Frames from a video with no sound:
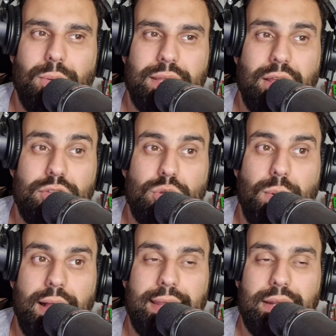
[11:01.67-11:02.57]
you
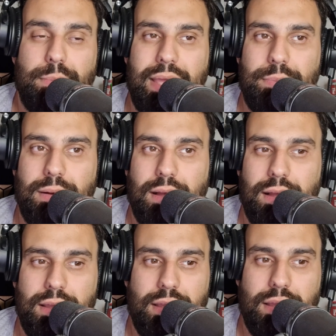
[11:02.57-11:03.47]
work in a paper
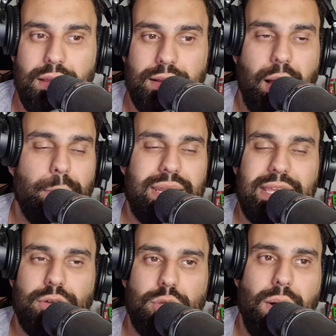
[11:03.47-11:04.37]

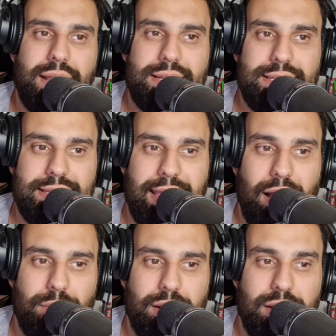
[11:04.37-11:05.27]
company or you work in as an
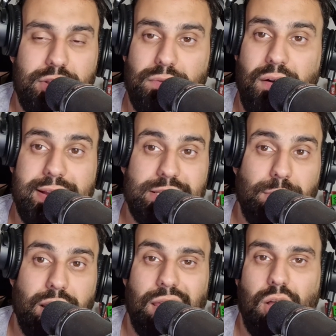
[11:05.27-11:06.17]
accountant and you're very
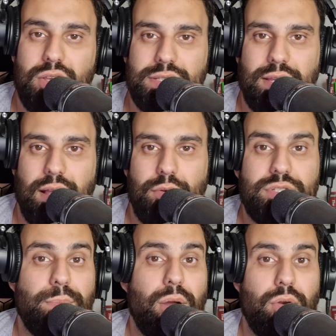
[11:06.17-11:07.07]
smart like Oscar, who's
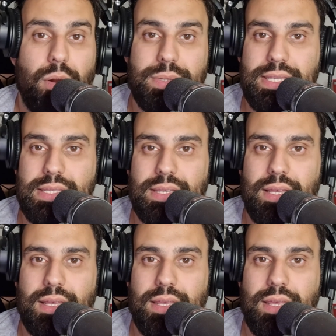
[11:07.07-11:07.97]
the polar opposite
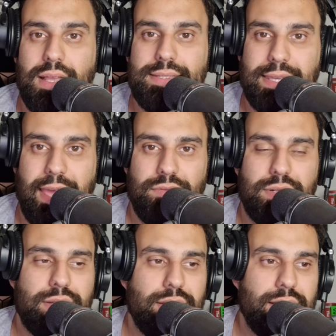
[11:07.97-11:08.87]
to
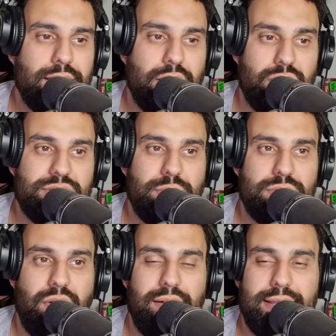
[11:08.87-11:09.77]
Kevin. Oscar was
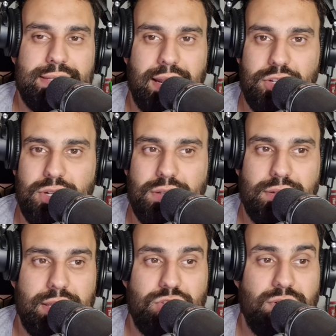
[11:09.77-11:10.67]
very intelligent.
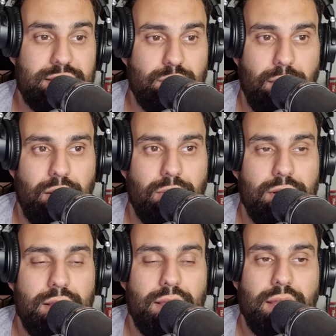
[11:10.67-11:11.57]
He dressed well.
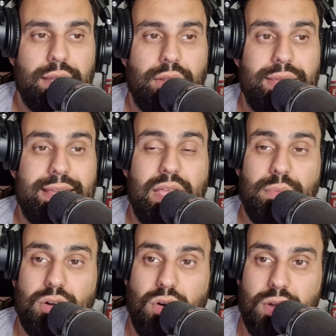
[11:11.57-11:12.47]
He came
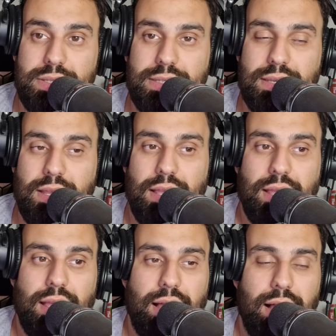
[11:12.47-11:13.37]
across
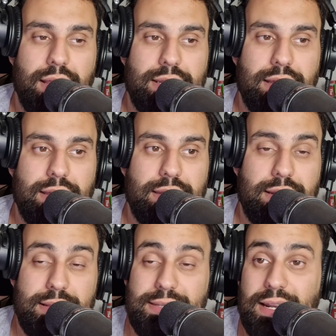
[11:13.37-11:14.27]
in an
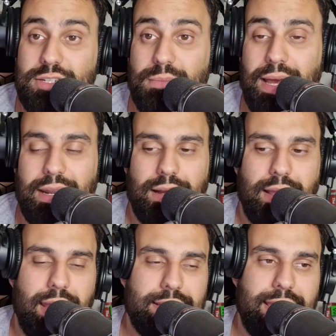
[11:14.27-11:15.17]
intelligent manner.
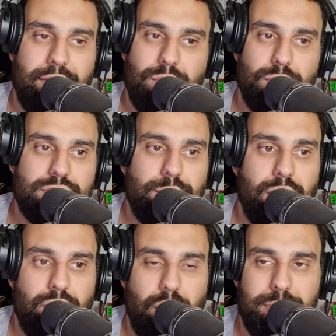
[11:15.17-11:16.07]
And Kevin was the
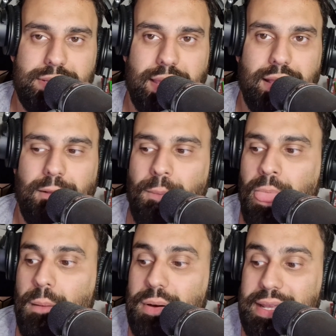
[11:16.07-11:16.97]
polar opposite.
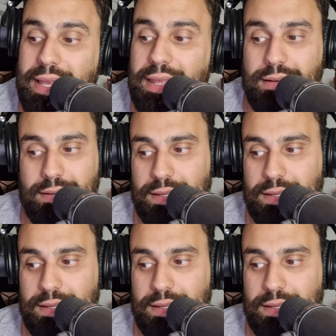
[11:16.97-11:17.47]
But again,